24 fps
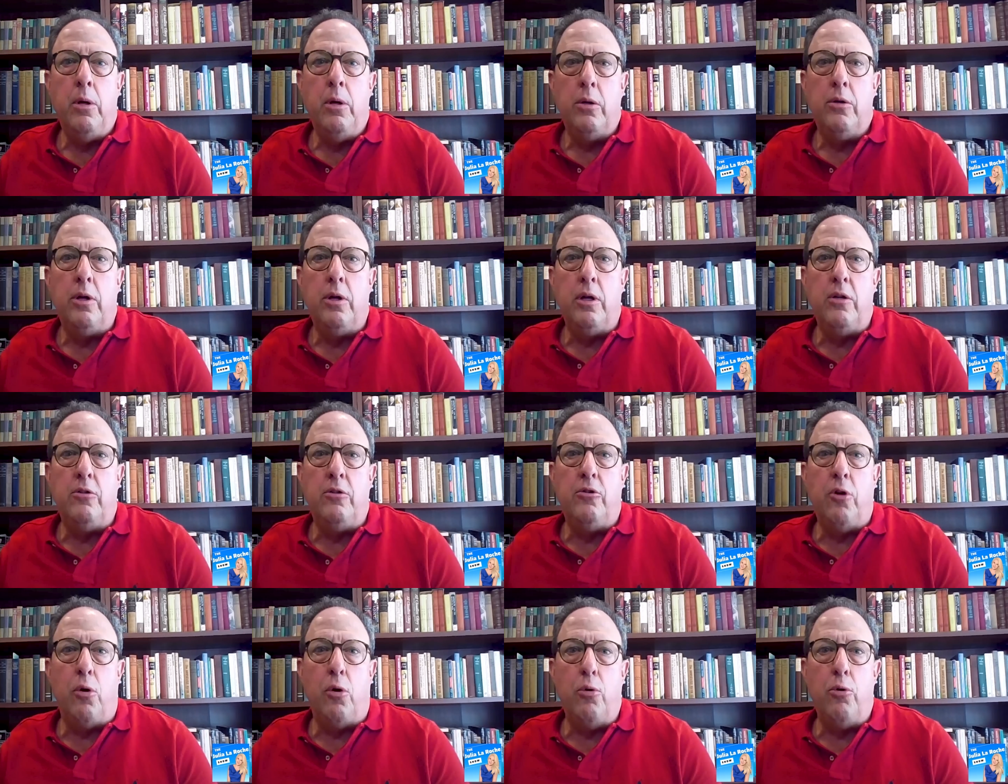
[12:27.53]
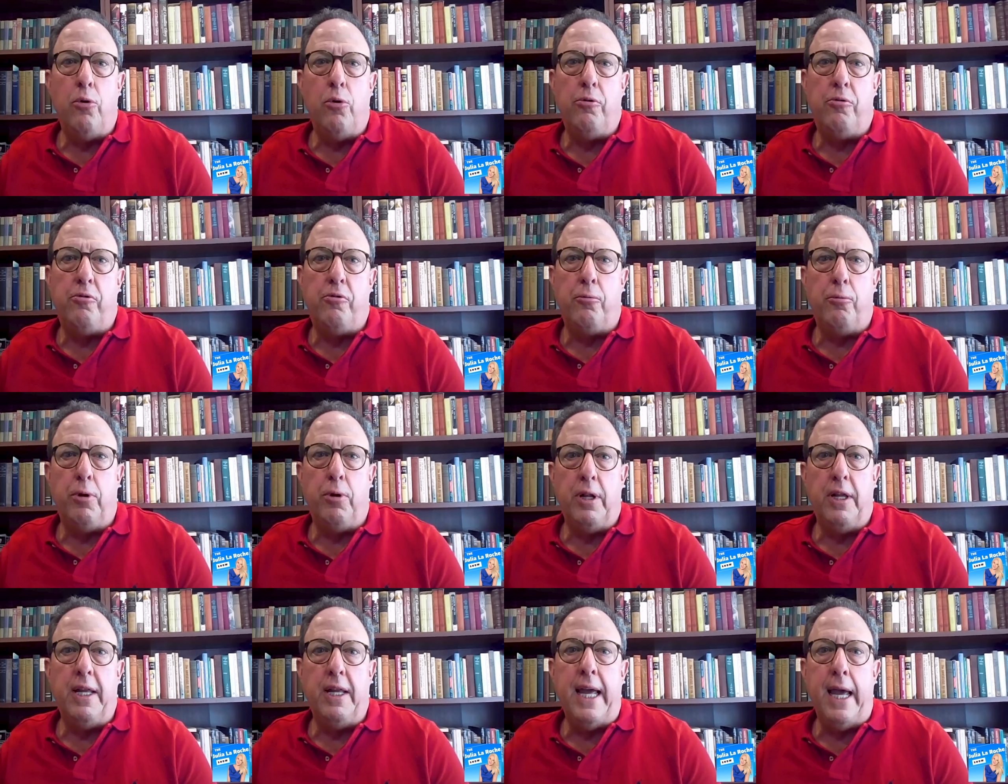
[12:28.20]
The donors are
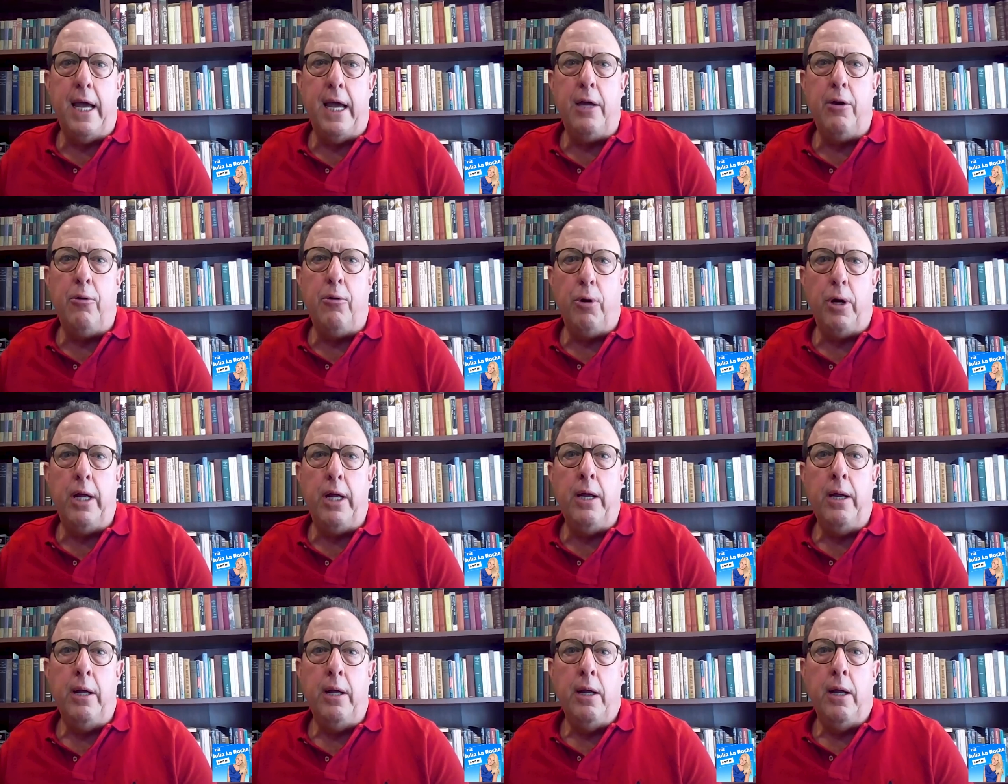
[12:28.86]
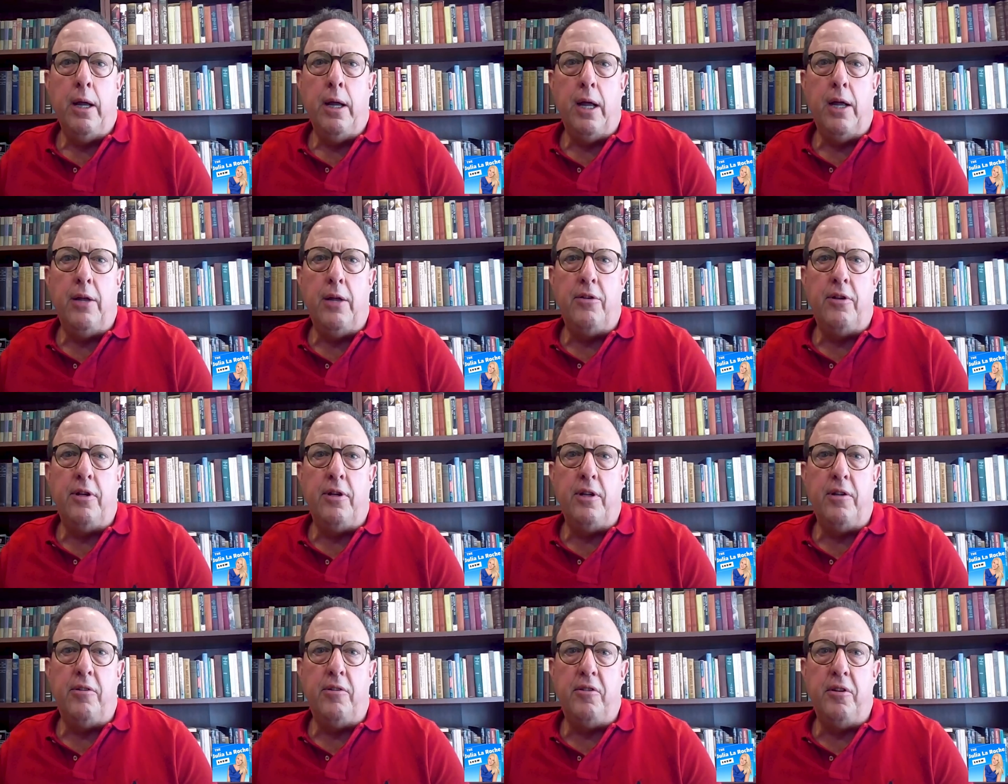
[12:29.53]
really angry at
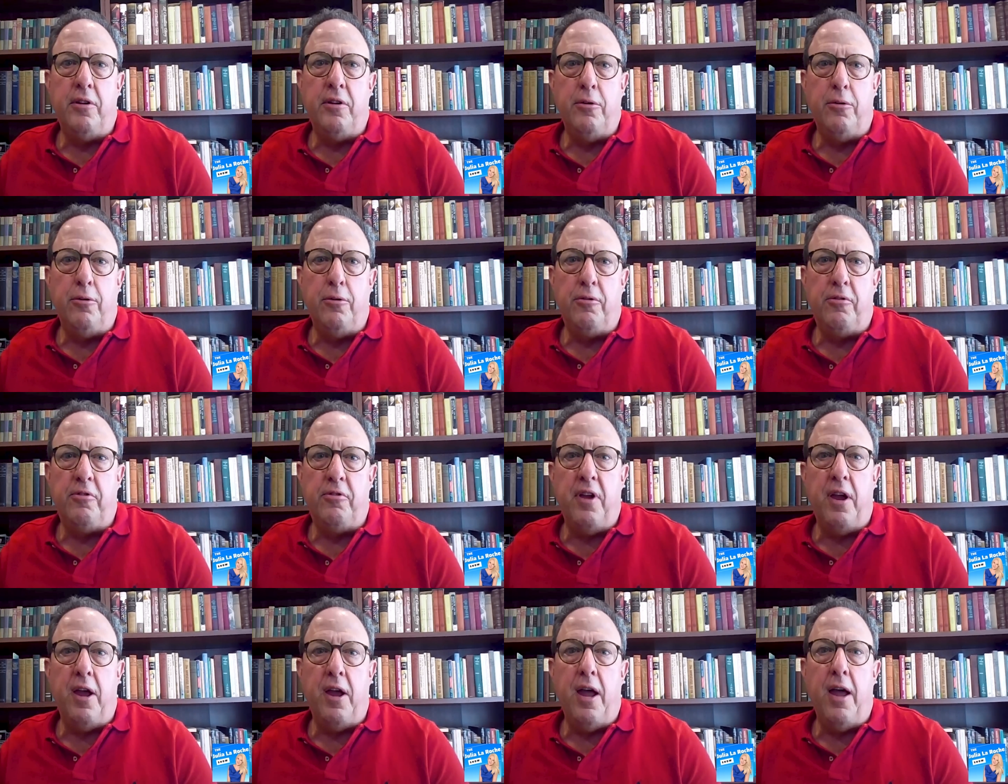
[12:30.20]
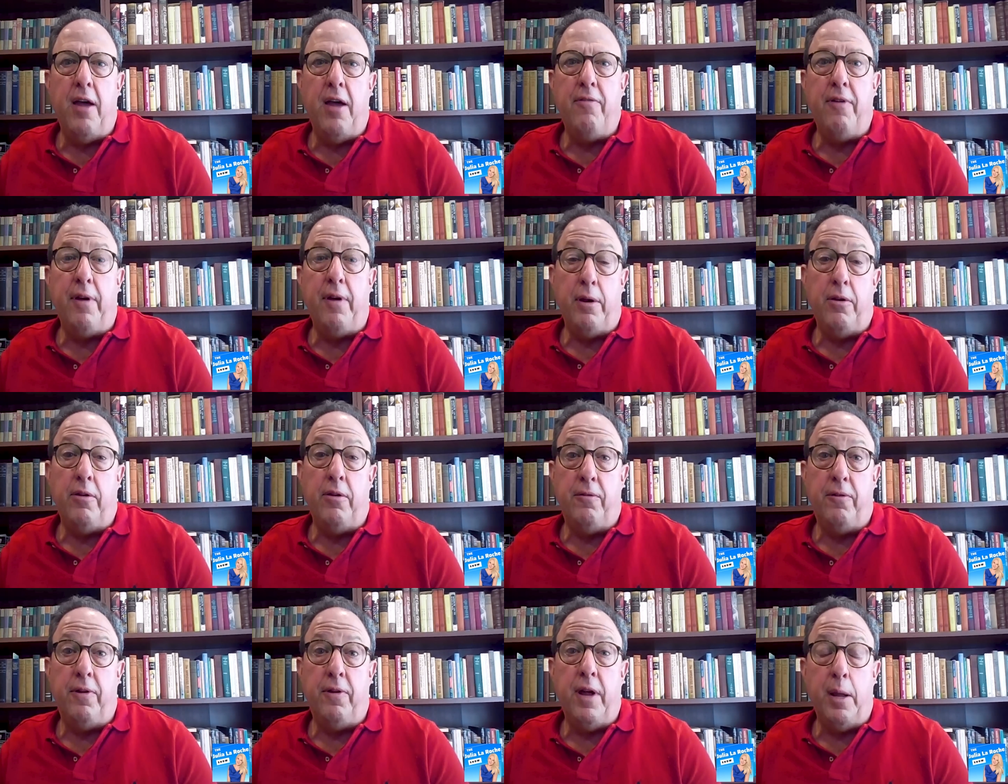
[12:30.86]
the senior staff and the
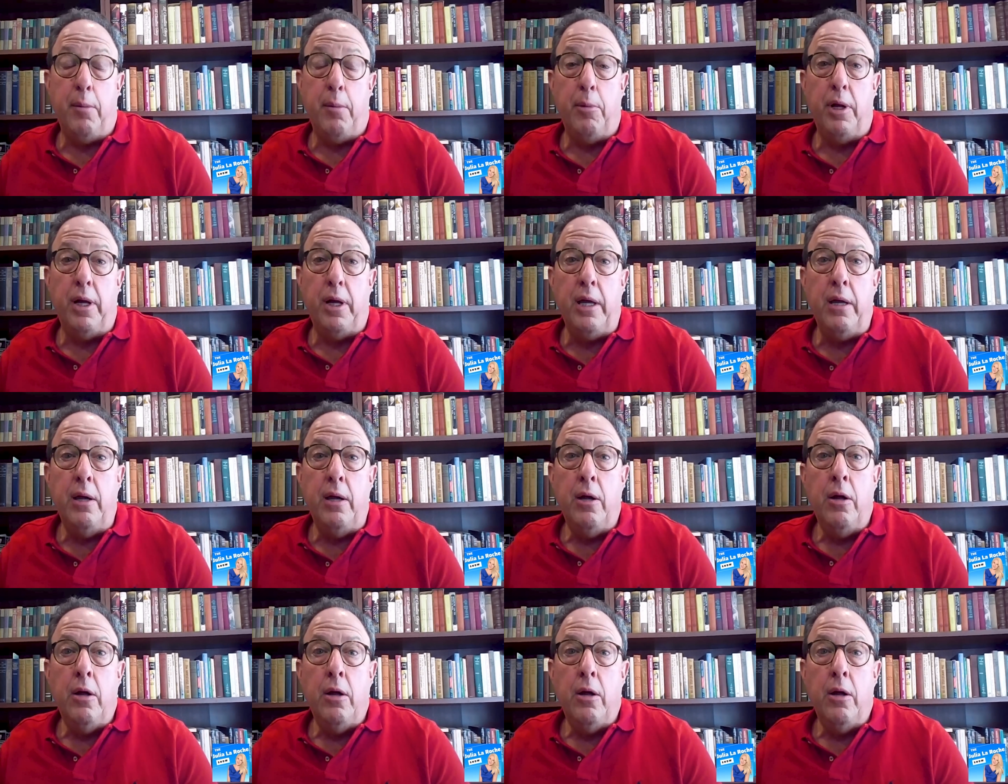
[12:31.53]
family